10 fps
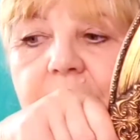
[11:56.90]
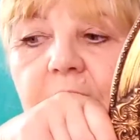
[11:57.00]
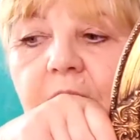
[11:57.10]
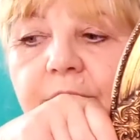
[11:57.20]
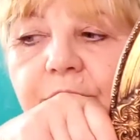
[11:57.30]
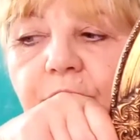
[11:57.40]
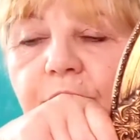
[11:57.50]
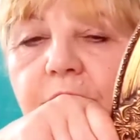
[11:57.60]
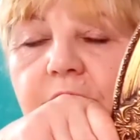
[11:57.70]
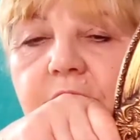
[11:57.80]
I've
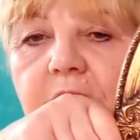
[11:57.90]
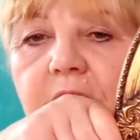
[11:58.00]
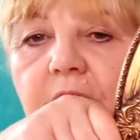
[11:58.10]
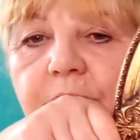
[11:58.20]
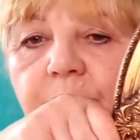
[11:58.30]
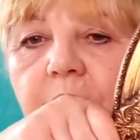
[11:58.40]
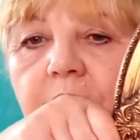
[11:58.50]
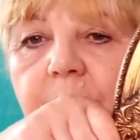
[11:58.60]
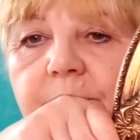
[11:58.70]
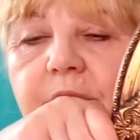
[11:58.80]
got another one
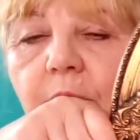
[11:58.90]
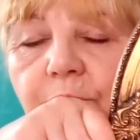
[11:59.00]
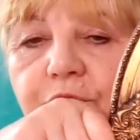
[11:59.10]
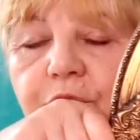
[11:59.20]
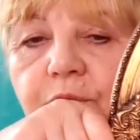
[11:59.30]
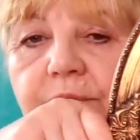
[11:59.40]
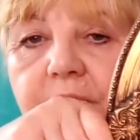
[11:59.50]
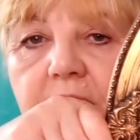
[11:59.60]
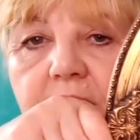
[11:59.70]
up or two of his